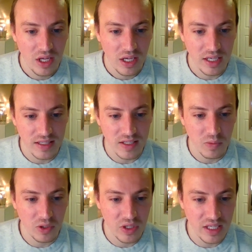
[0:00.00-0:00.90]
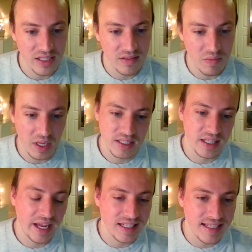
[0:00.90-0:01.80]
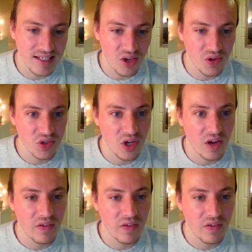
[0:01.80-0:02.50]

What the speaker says: because this one that's $19 off.